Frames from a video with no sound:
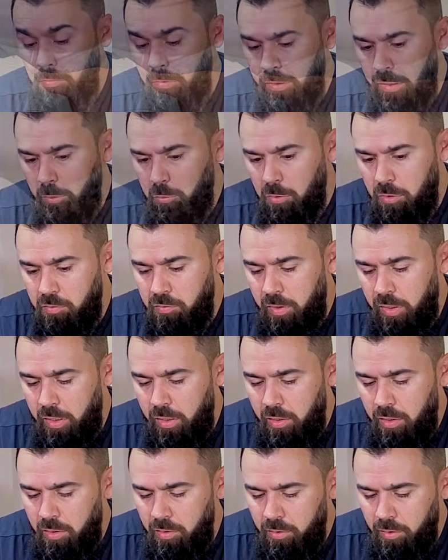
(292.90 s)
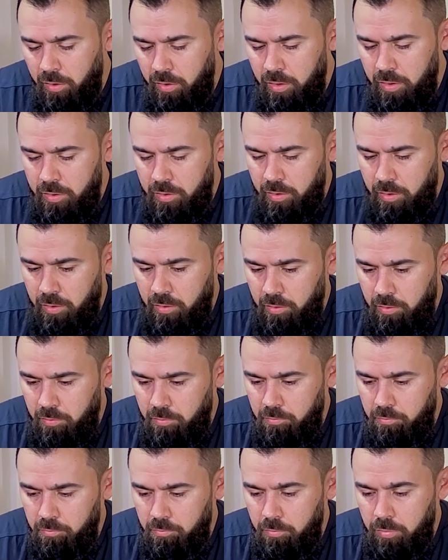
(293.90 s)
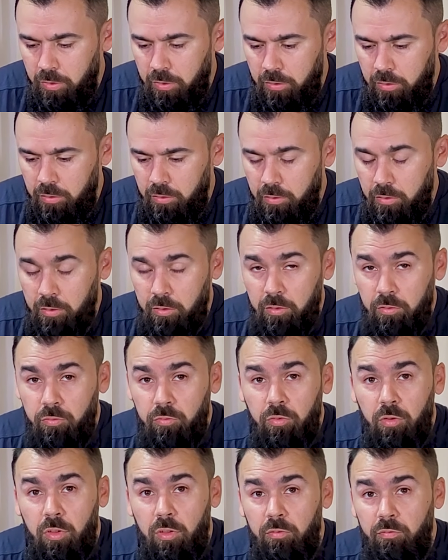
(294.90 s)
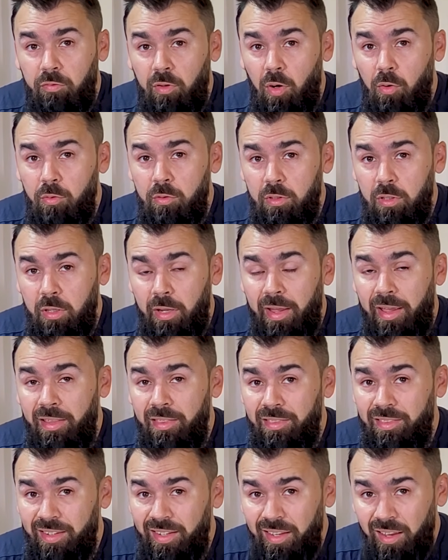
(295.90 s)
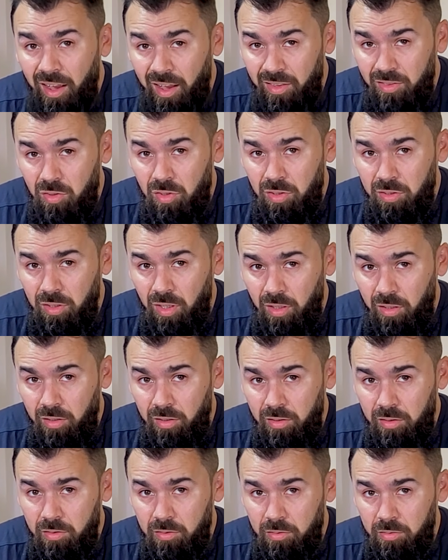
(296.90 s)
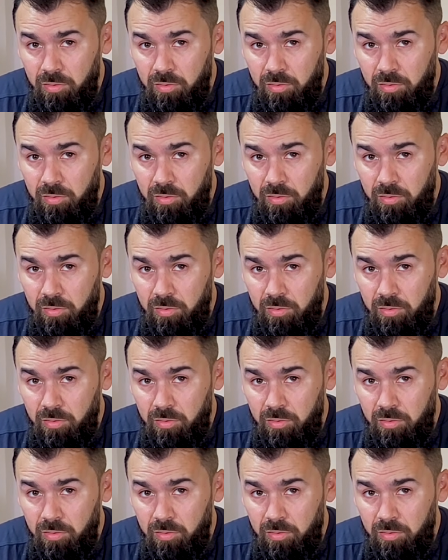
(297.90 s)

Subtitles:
That was very interesting, but for $1,300,